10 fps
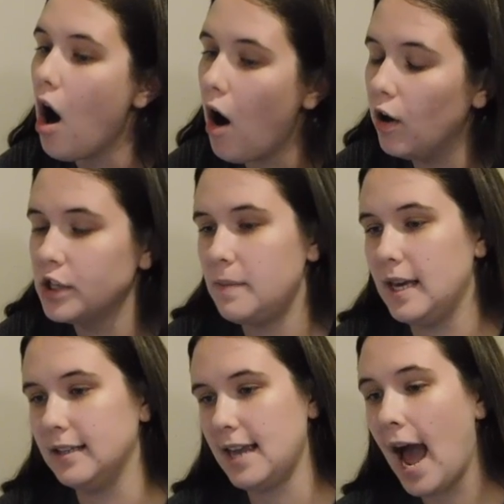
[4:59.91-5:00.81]
Also
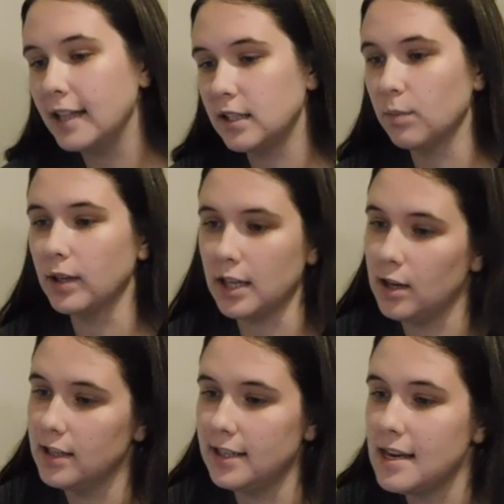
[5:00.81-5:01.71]
because he had some really
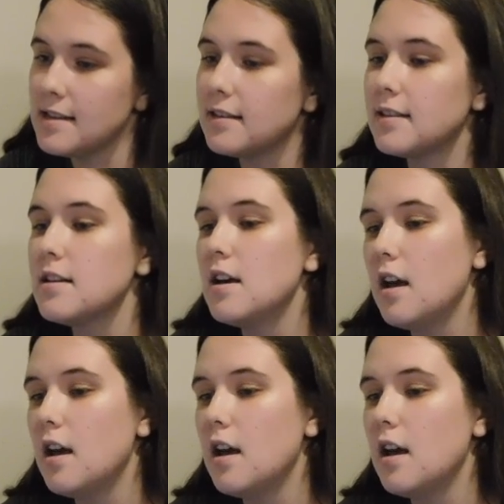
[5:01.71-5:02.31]
good scenes.